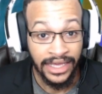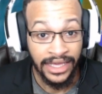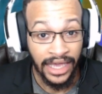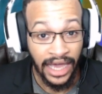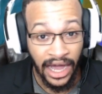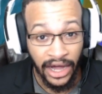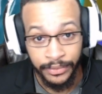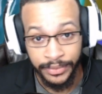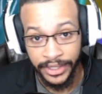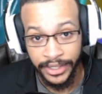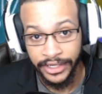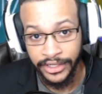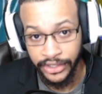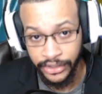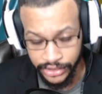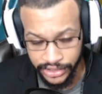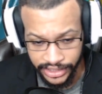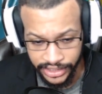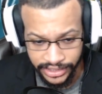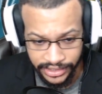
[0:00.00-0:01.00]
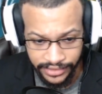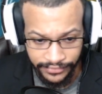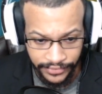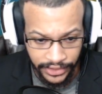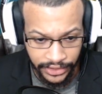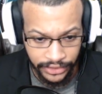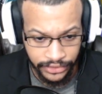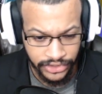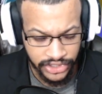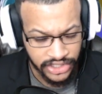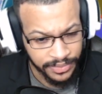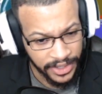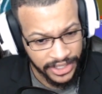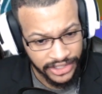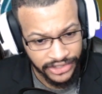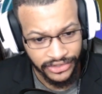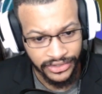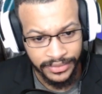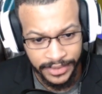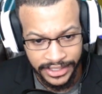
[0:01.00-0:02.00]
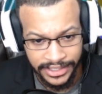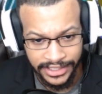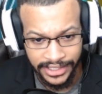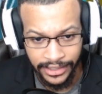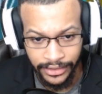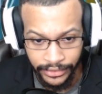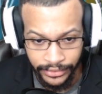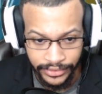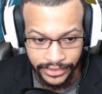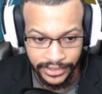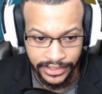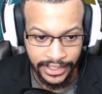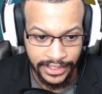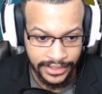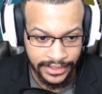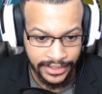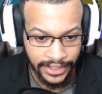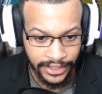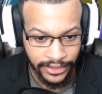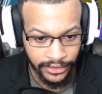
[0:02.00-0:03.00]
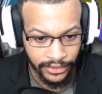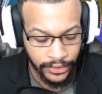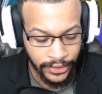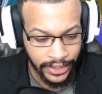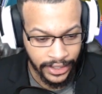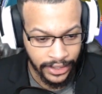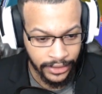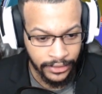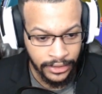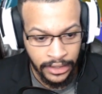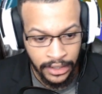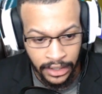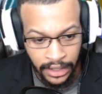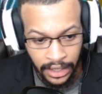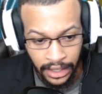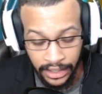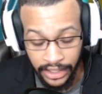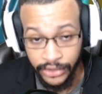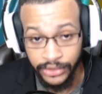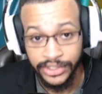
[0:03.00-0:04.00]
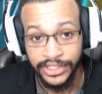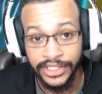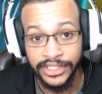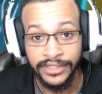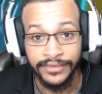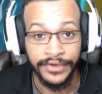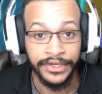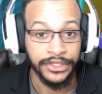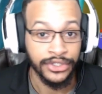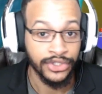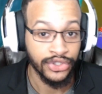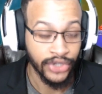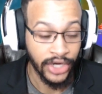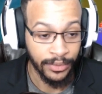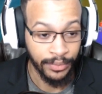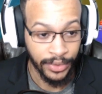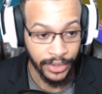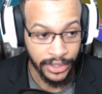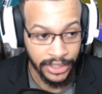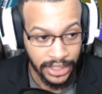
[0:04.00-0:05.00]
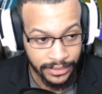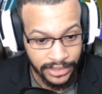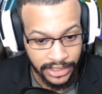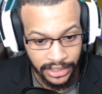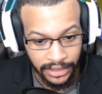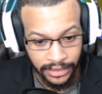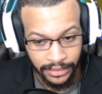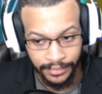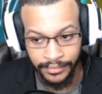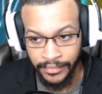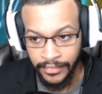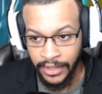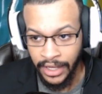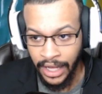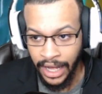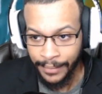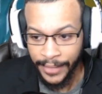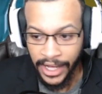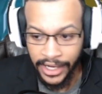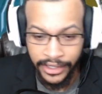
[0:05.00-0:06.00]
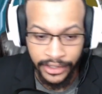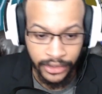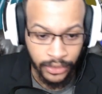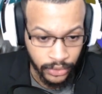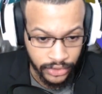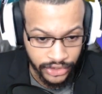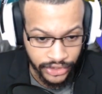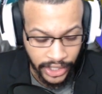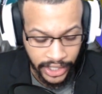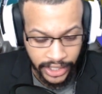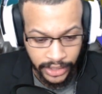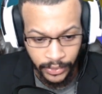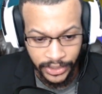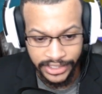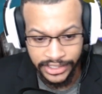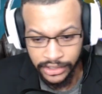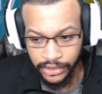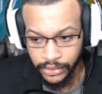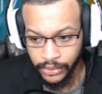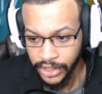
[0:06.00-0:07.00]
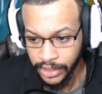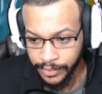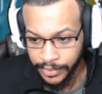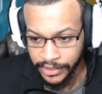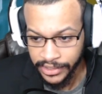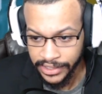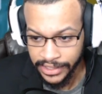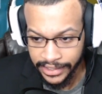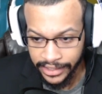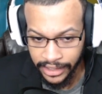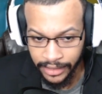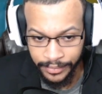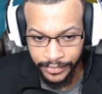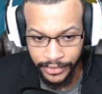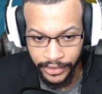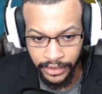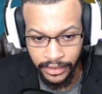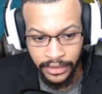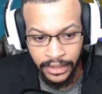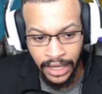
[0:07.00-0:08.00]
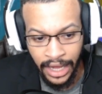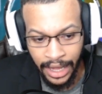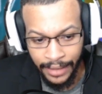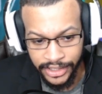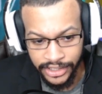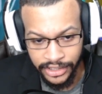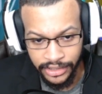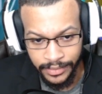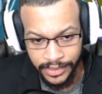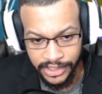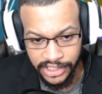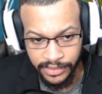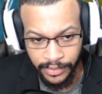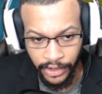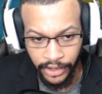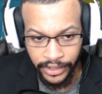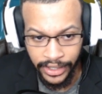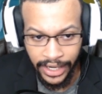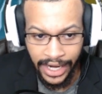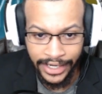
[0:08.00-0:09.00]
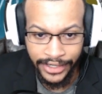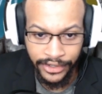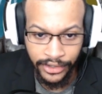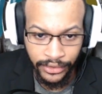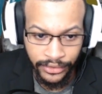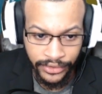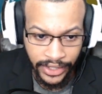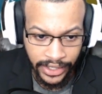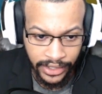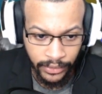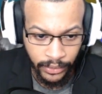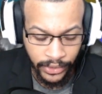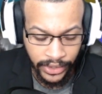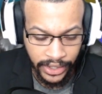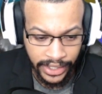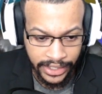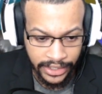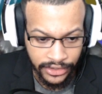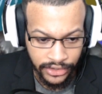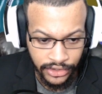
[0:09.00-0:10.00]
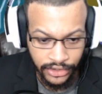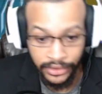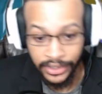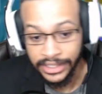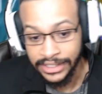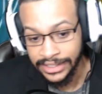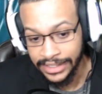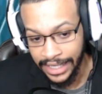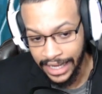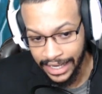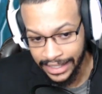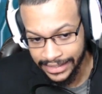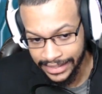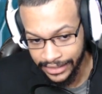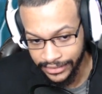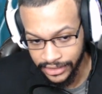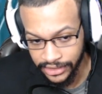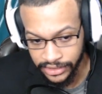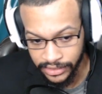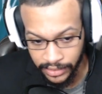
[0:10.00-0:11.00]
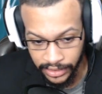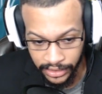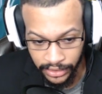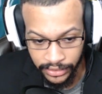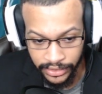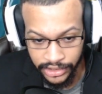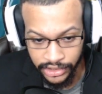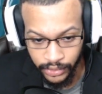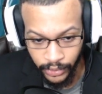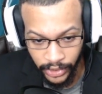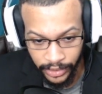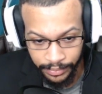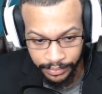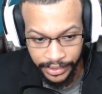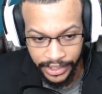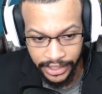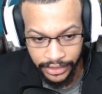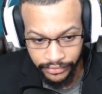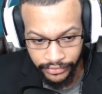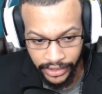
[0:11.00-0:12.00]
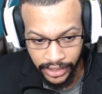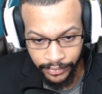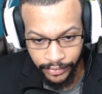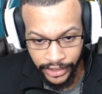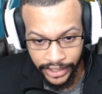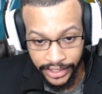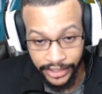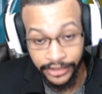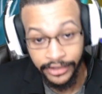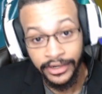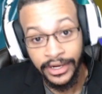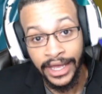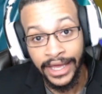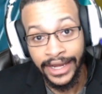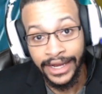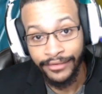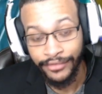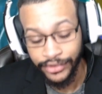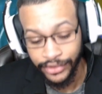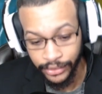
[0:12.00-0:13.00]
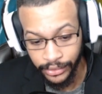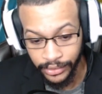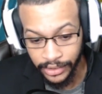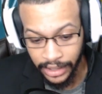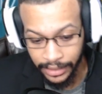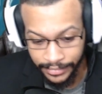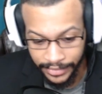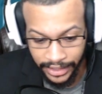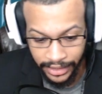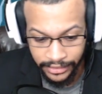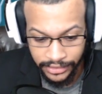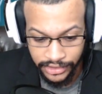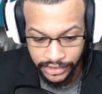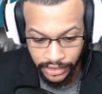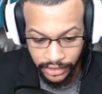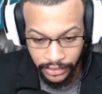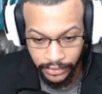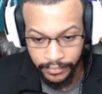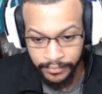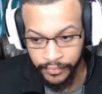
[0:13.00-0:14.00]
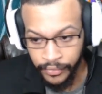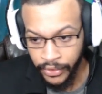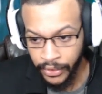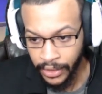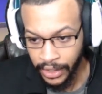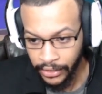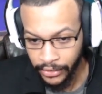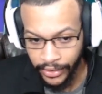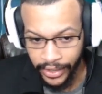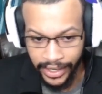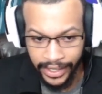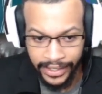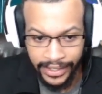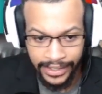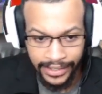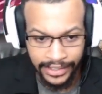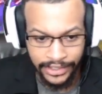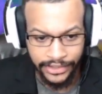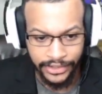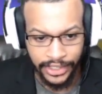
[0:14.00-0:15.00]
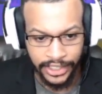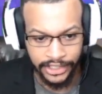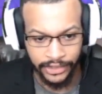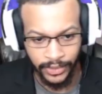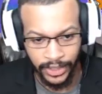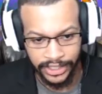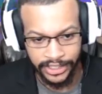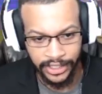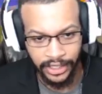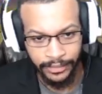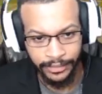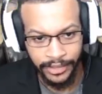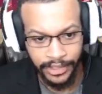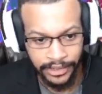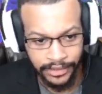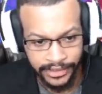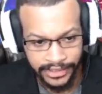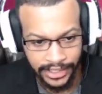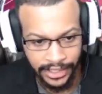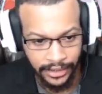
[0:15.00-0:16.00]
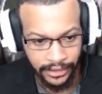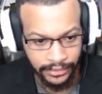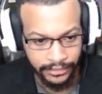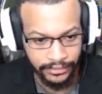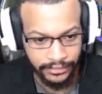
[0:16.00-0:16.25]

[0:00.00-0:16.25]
I would be at a huge disadvantage, especially because I don't know this guy's entire loadout. Huge disadvantage trying to build up to him. I'm not going to try and waste a quick build and get up there. I'm just going to be smart. I know that what I can do is knock down this one pink ramp right here, and everything will come down. So I'll go ahead and let you guys watch how I play this out.